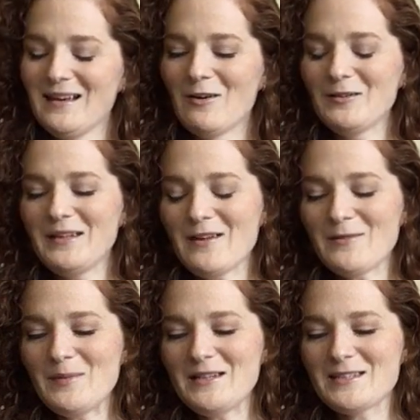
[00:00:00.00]
Only
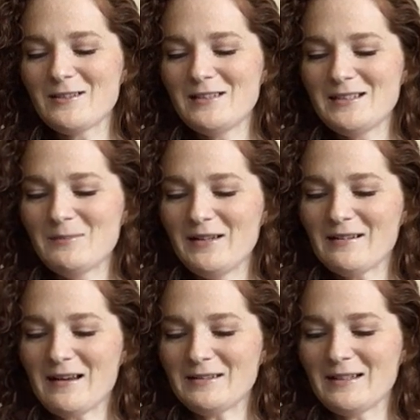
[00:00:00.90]
everybody's turning to
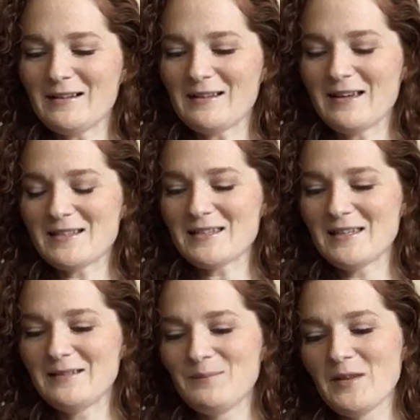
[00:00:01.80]
butter out there, Eli
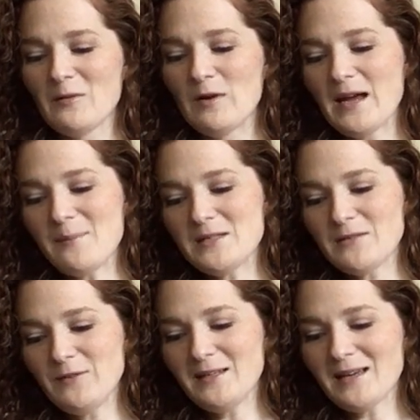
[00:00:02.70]
said. What happens
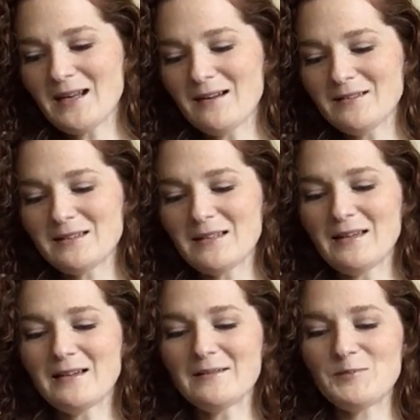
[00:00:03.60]
if we get out
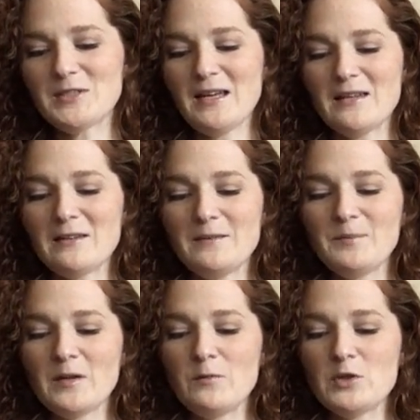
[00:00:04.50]
there together?
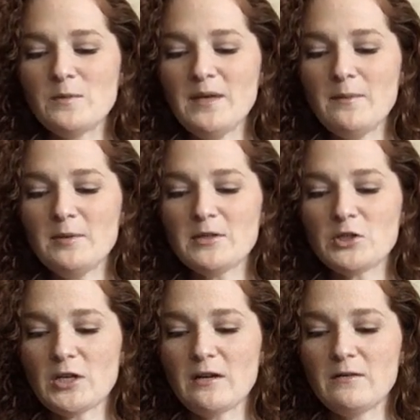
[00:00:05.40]
We should be able to
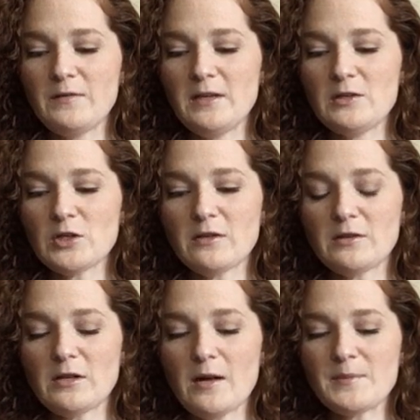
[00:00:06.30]
shove each other
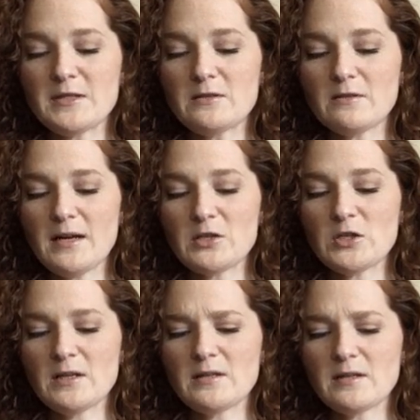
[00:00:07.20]
in opposite
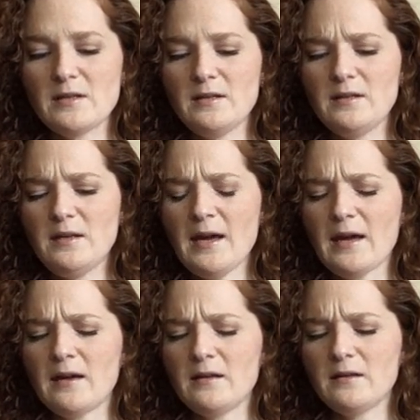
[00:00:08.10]
directions. Yeah,
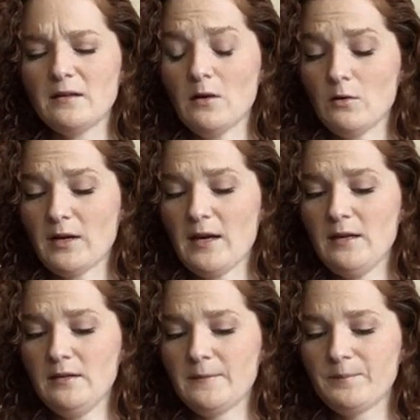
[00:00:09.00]
okay?